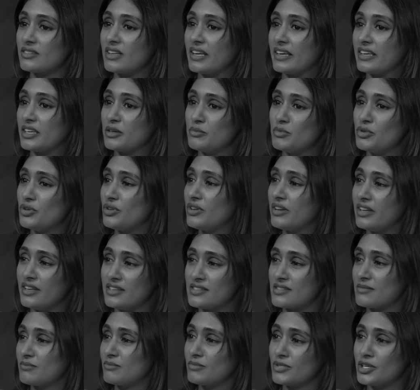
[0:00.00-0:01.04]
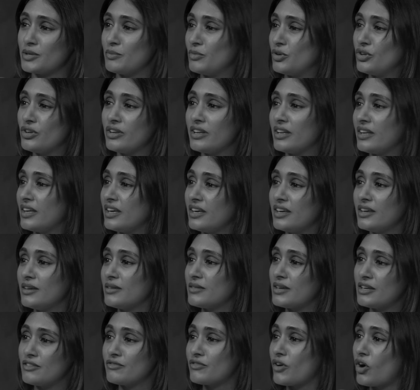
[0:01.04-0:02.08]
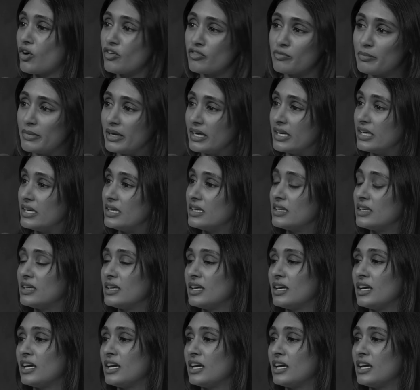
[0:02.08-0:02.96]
like community involvement.